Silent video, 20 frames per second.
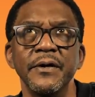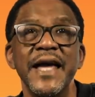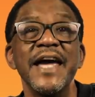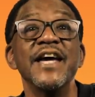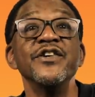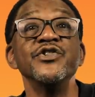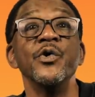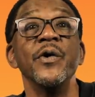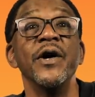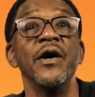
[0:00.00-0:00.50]

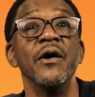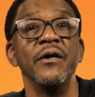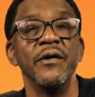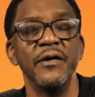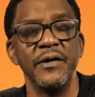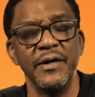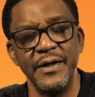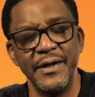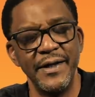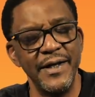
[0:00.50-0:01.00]
KSOL.
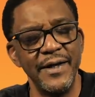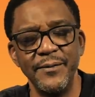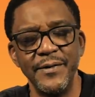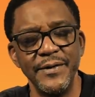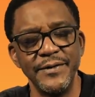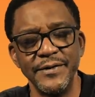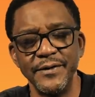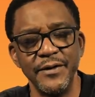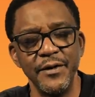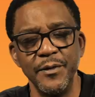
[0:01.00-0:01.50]
They
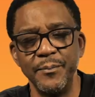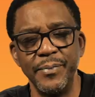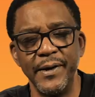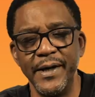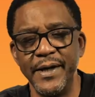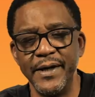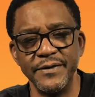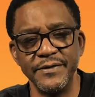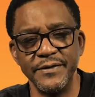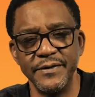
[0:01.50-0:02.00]
wasn't going to
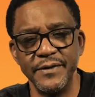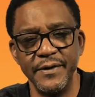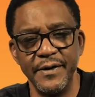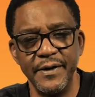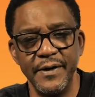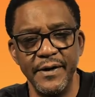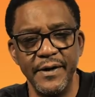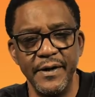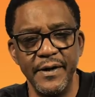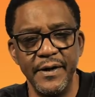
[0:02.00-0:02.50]
play us,
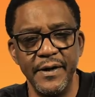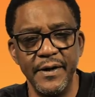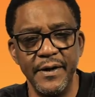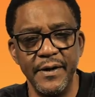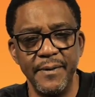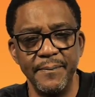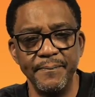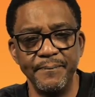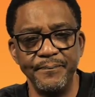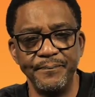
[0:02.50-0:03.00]

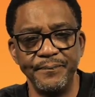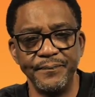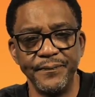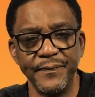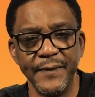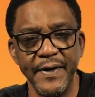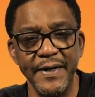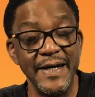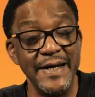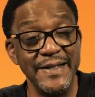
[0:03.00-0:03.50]

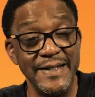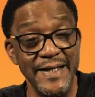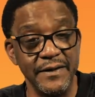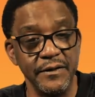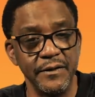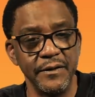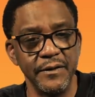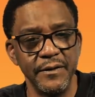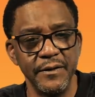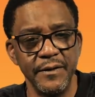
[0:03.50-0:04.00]
and they
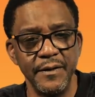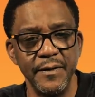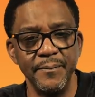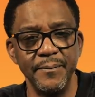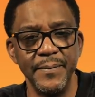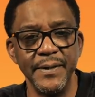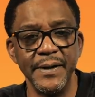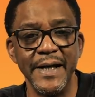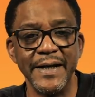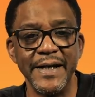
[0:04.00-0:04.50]
didn't.
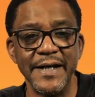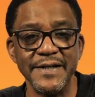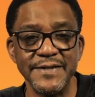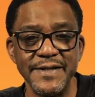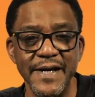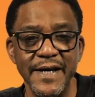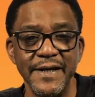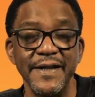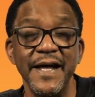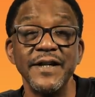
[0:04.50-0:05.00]
But like I
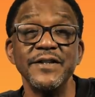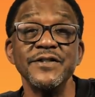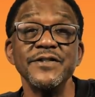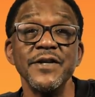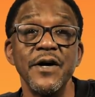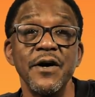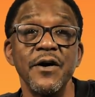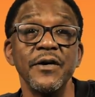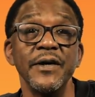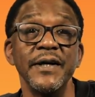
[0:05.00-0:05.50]
say, that
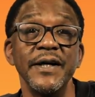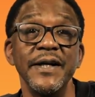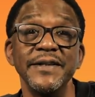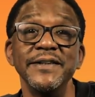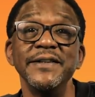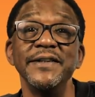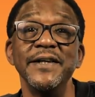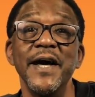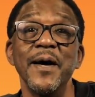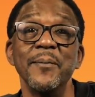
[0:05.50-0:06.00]
song
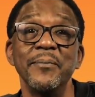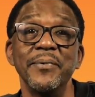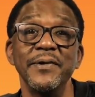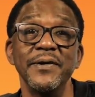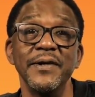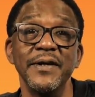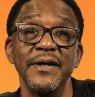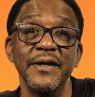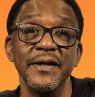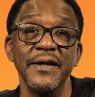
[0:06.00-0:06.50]
ended
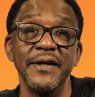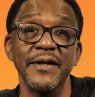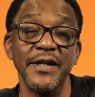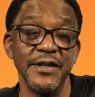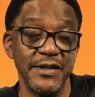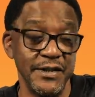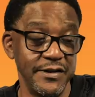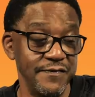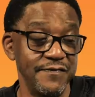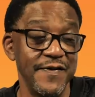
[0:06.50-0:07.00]
up,
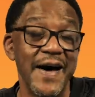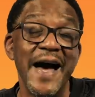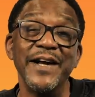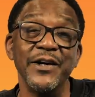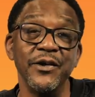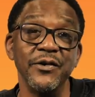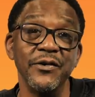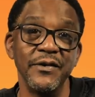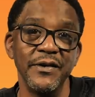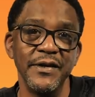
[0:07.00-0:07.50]
because it's
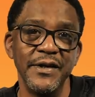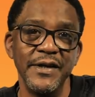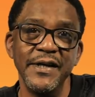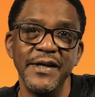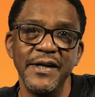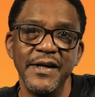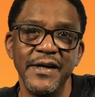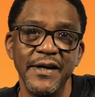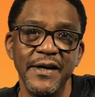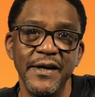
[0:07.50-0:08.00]
vinyl,
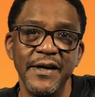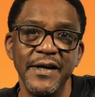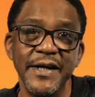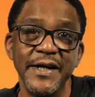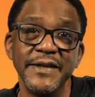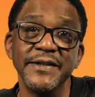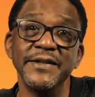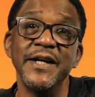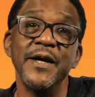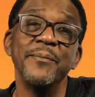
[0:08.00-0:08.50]

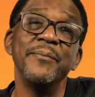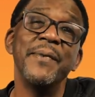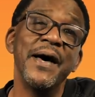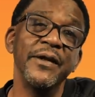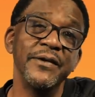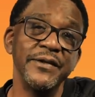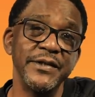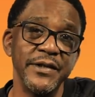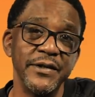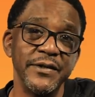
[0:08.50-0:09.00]
ended up
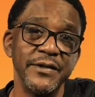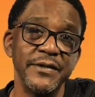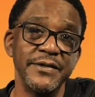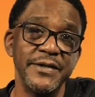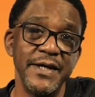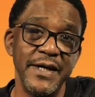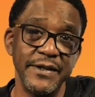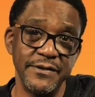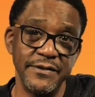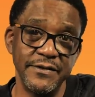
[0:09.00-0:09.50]
out there in
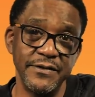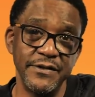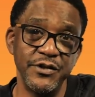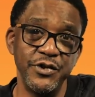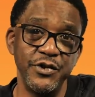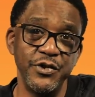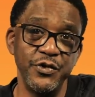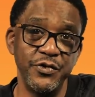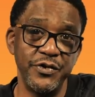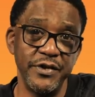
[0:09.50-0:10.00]
Texas,
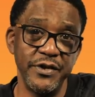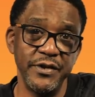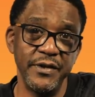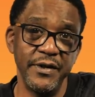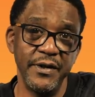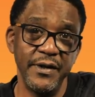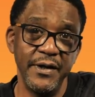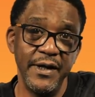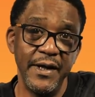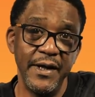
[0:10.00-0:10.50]
in Houston,